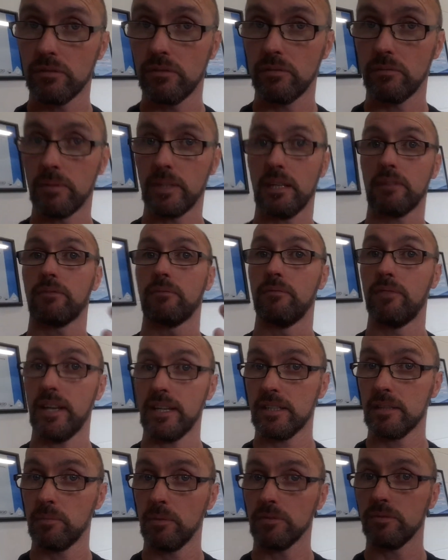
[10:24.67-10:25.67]
we can get it from
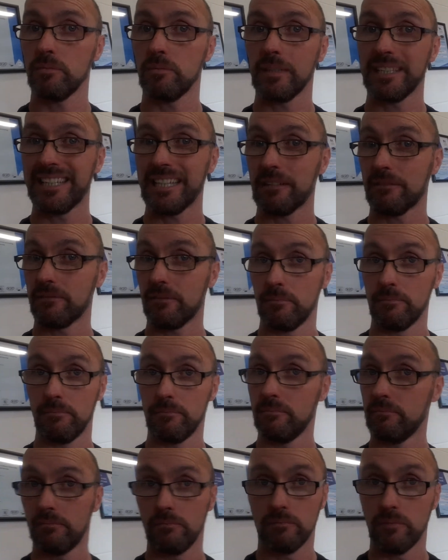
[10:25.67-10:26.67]
vegetables, we can get it from